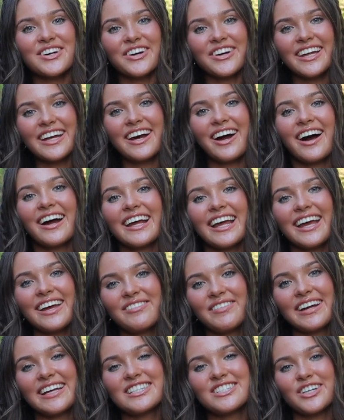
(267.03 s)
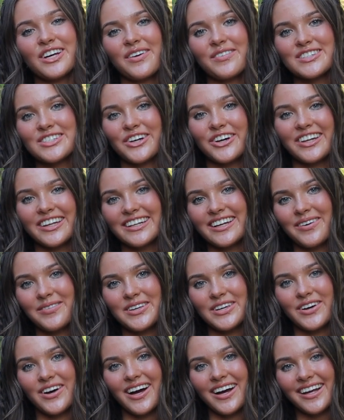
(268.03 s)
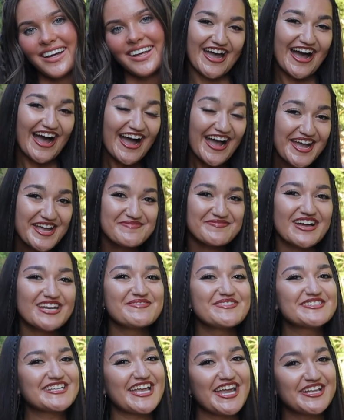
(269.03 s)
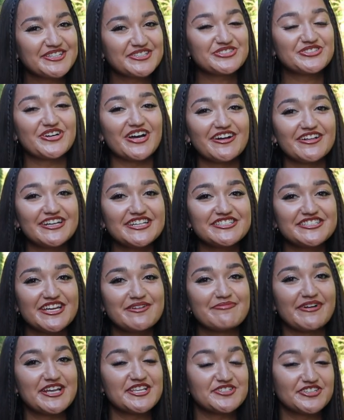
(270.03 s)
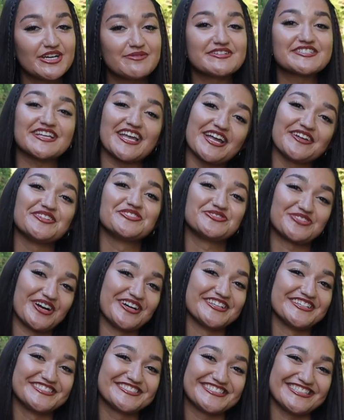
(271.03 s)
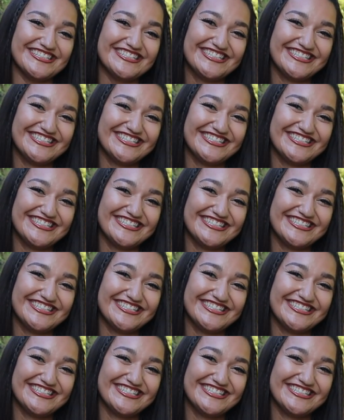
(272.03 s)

Harley Hawk and my Instagram is harley w hawk. Hi, my name is Caitlin Trollich, and my Instagram is Caitlin Trollich.